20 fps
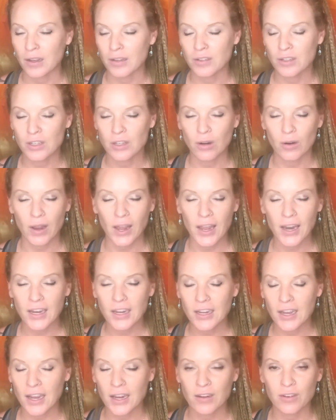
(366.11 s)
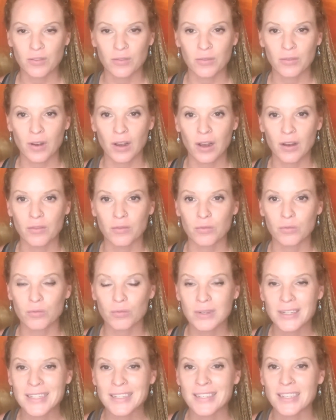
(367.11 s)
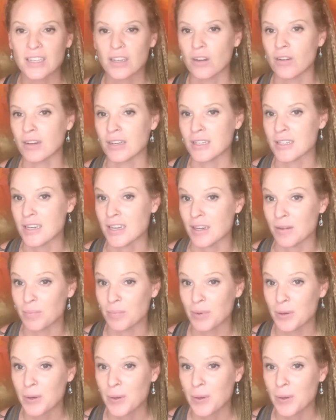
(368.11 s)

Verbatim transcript: you know any kind of, of really going deep.